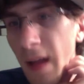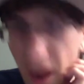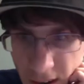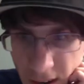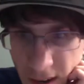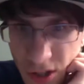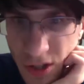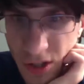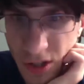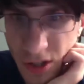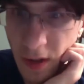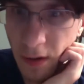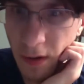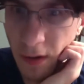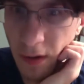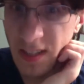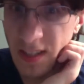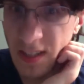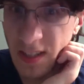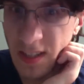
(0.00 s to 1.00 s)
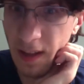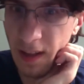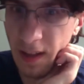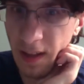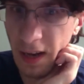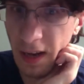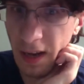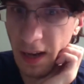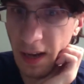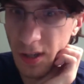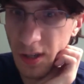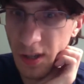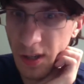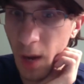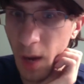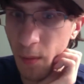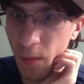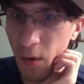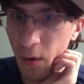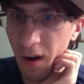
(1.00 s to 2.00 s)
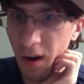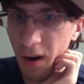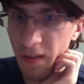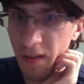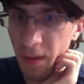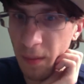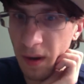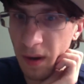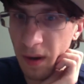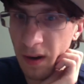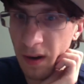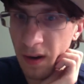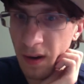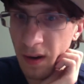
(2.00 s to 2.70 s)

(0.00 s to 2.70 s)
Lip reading: could assume they'll get something like that just to combo off. I mean,